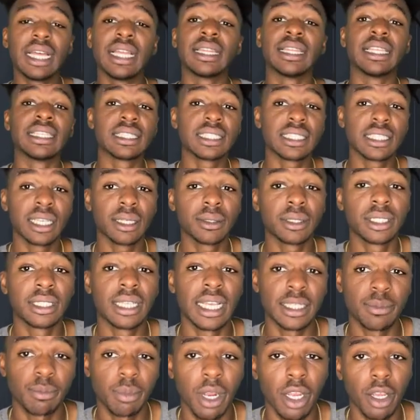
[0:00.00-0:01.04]
This is something
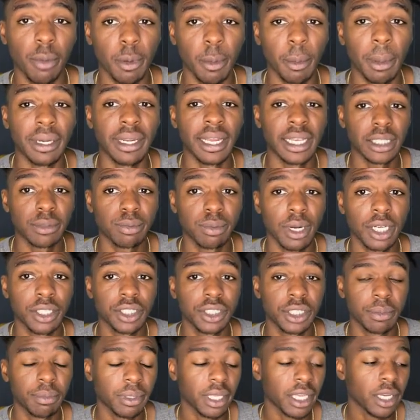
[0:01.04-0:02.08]
that's probably gonna be my next
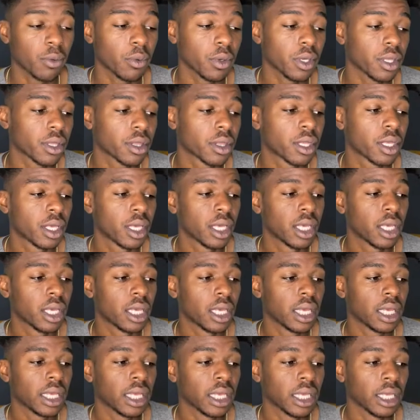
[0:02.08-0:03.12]
project to play with,
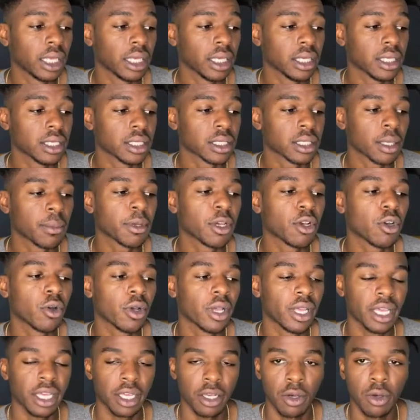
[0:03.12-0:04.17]
is let me go
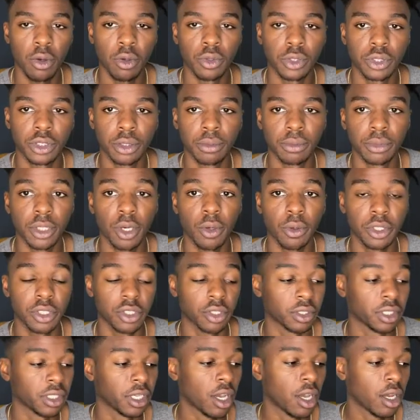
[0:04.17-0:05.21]
ahead and hold some tokens
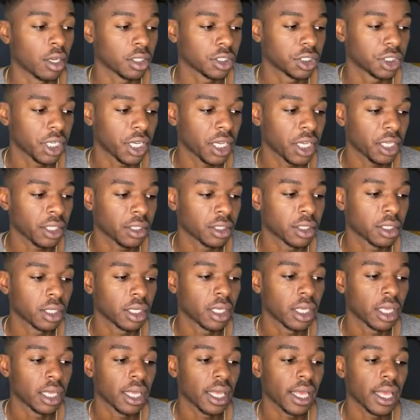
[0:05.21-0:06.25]
on the on-chain.
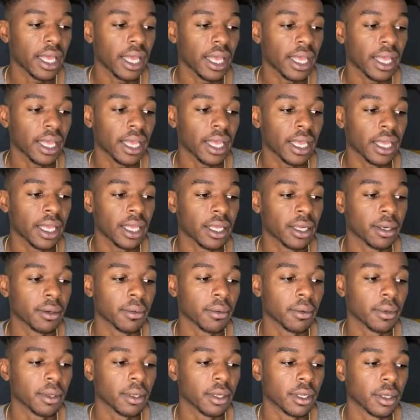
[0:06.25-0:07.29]
And
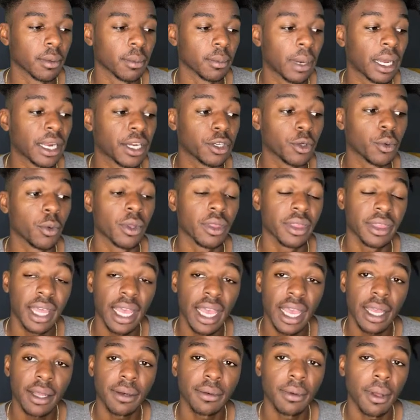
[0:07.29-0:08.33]
by doing
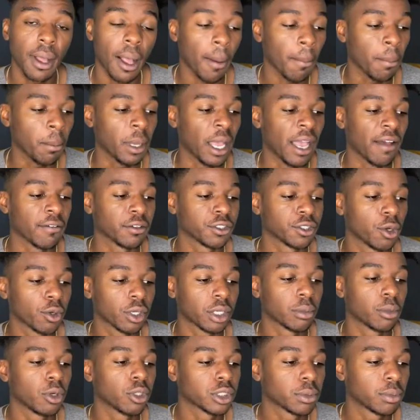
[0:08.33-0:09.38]
that, I'm gonna have a
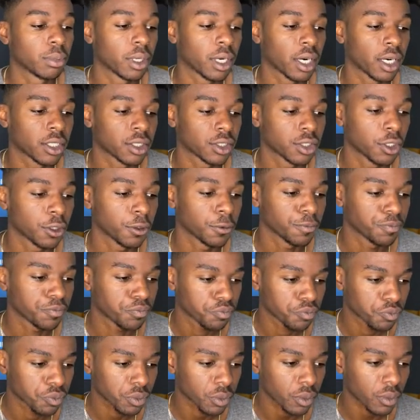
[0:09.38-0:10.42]
token multiplier. So
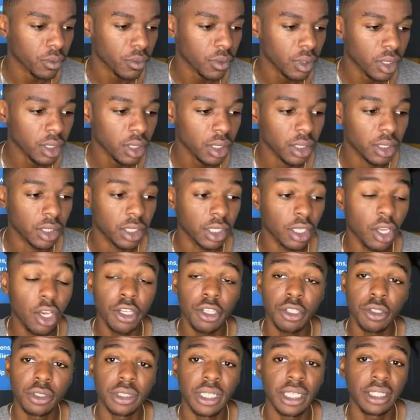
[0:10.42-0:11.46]
the longer
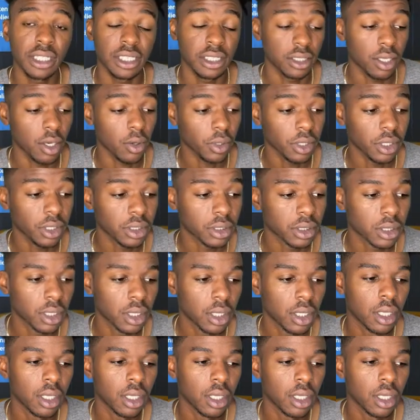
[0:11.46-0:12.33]
you stake these tokens,